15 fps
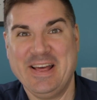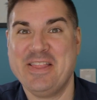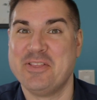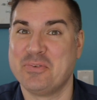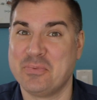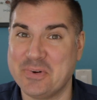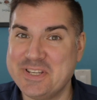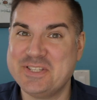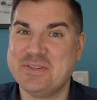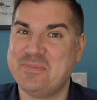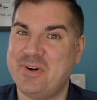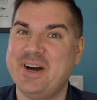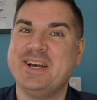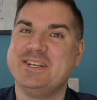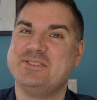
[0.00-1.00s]
The reason
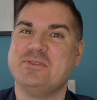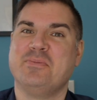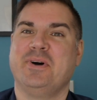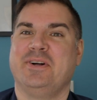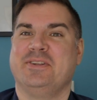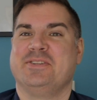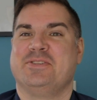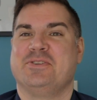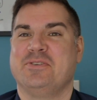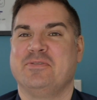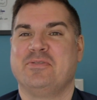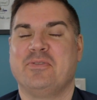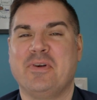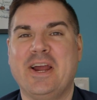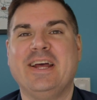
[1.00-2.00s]
why it's a
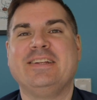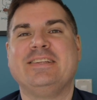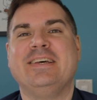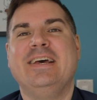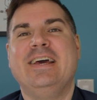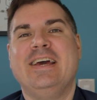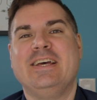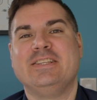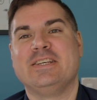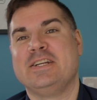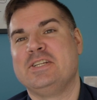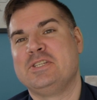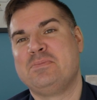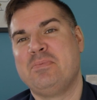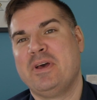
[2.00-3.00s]
well-deserved rant is I
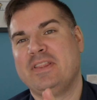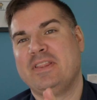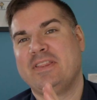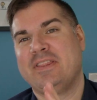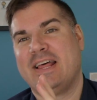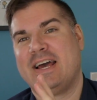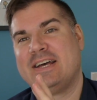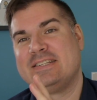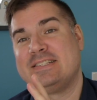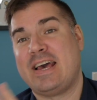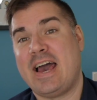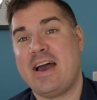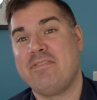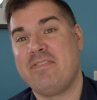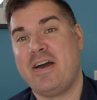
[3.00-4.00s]
just spent the last
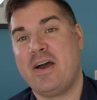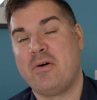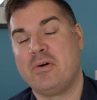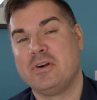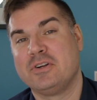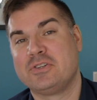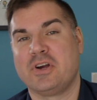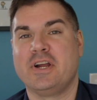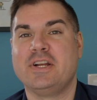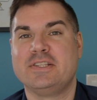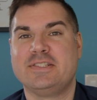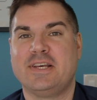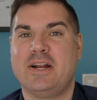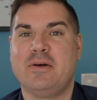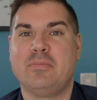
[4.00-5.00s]
half hour trying to
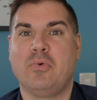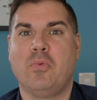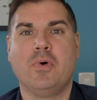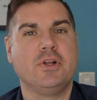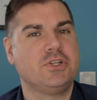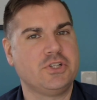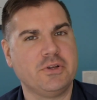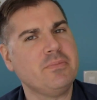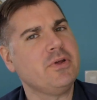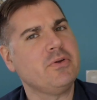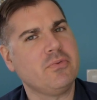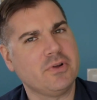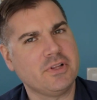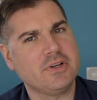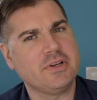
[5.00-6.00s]
set up what should be
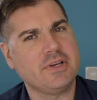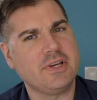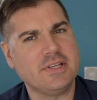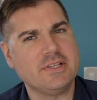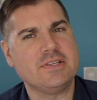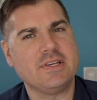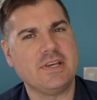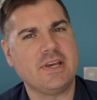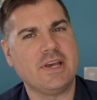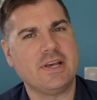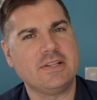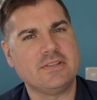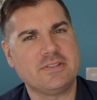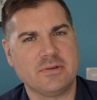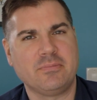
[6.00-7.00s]
really easy
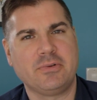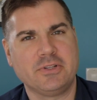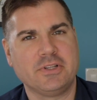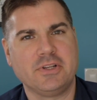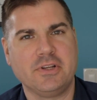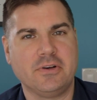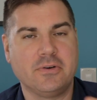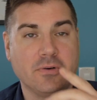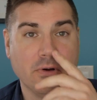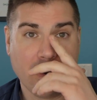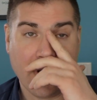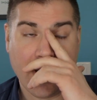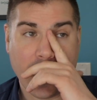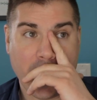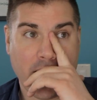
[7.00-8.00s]
and simple to do,
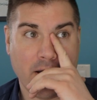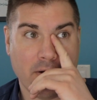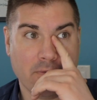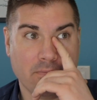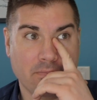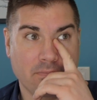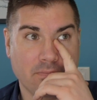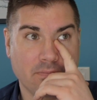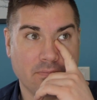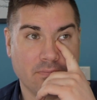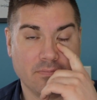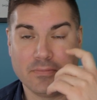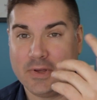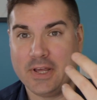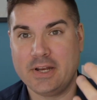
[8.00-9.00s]
and
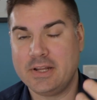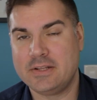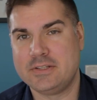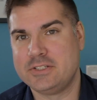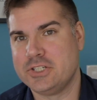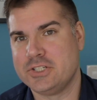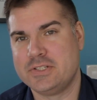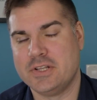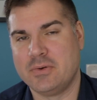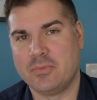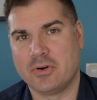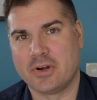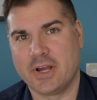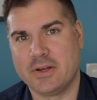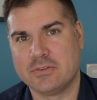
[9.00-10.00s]
it just didn't
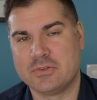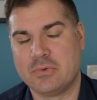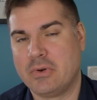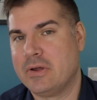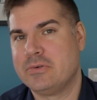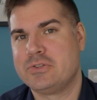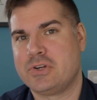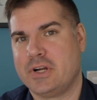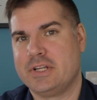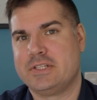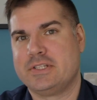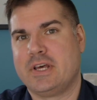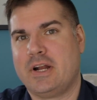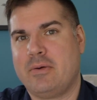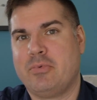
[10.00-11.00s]
work out. So what I was trying to
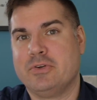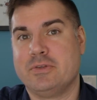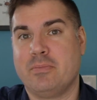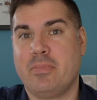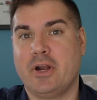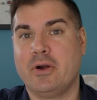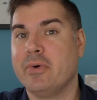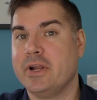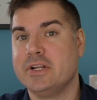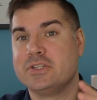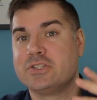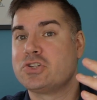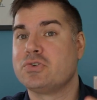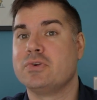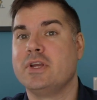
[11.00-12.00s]
set up was a better way to
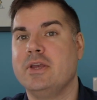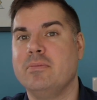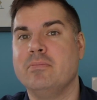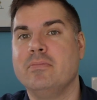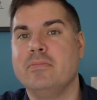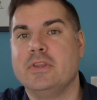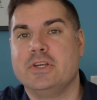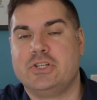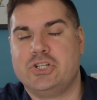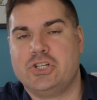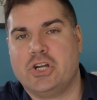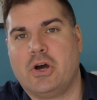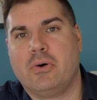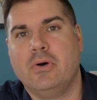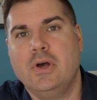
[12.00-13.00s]
stream this
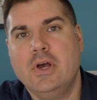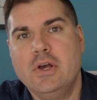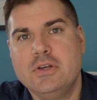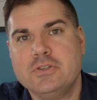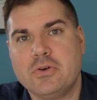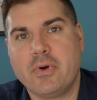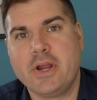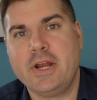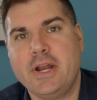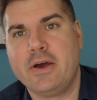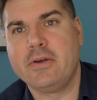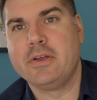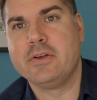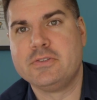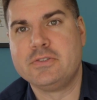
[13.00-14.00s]
show. So right
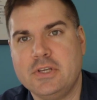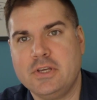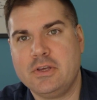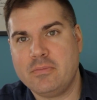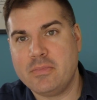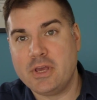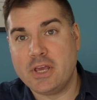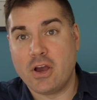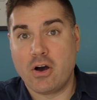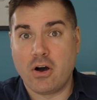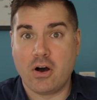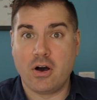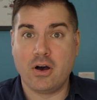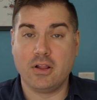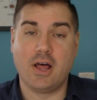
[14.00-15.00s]
now you're seeing me
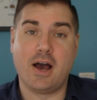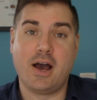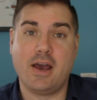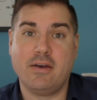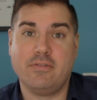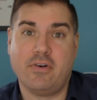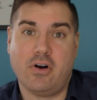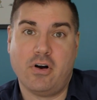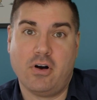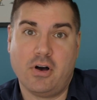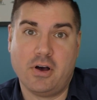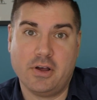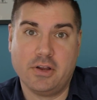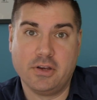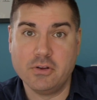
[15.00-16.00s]
live
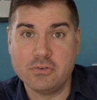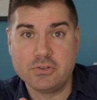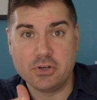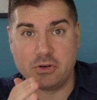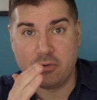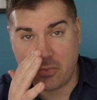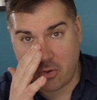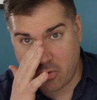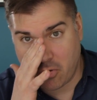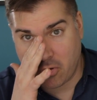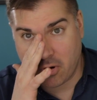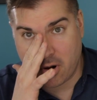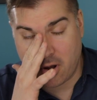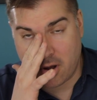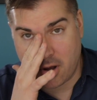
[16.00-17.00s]
on YouTube
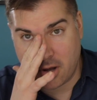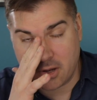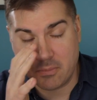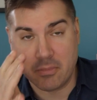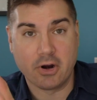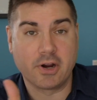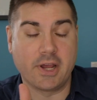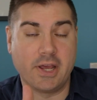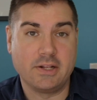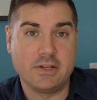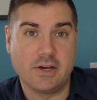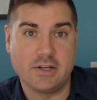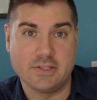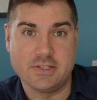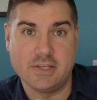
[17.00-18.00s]
or on
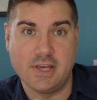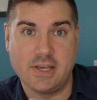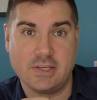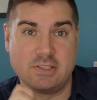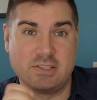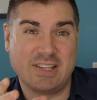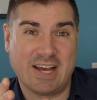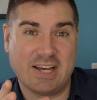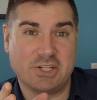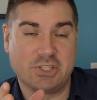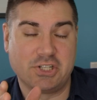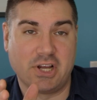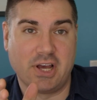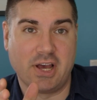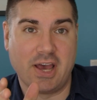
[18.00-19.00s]

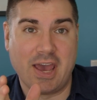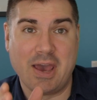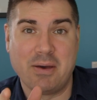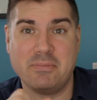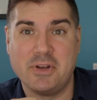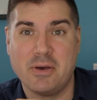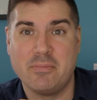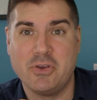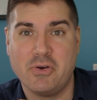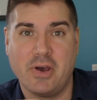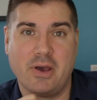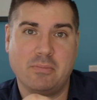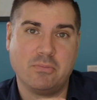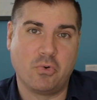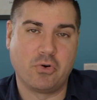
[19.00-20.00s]

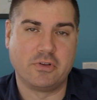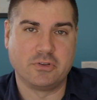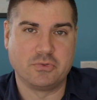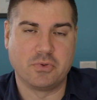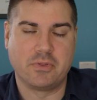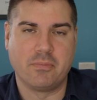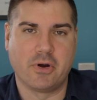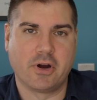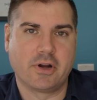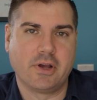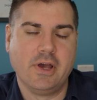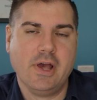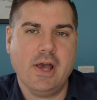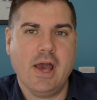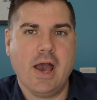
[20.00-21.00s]
markn.ca/MWM, Mornings with
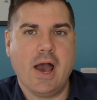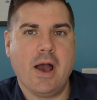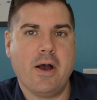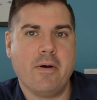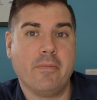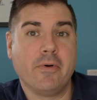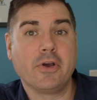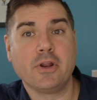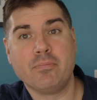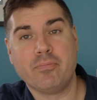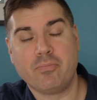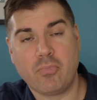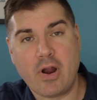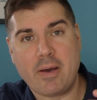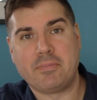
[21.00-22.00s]
Mark. I'm going to
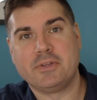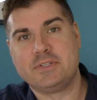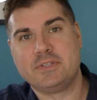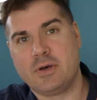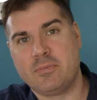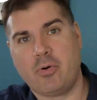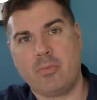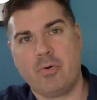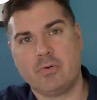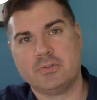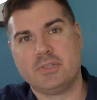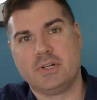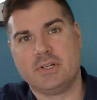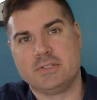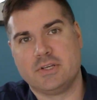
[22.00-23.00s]
wrap this up. I'll post
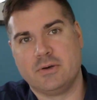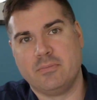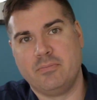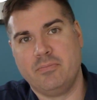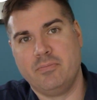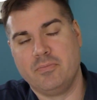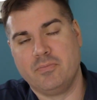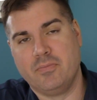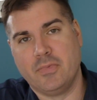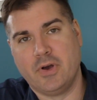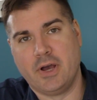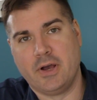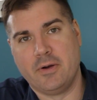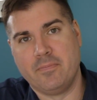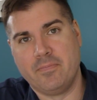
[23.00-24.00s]
it as a
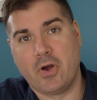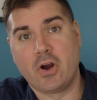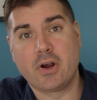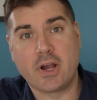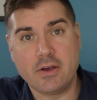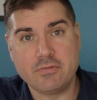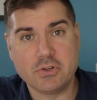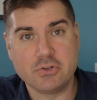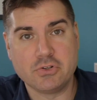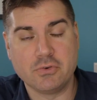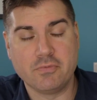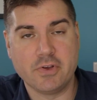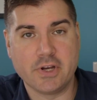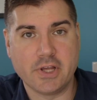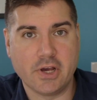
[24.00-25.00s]
archived YouTube
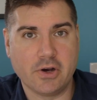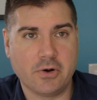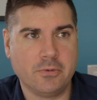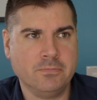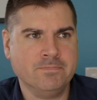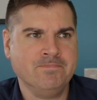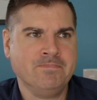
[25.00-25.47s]
video.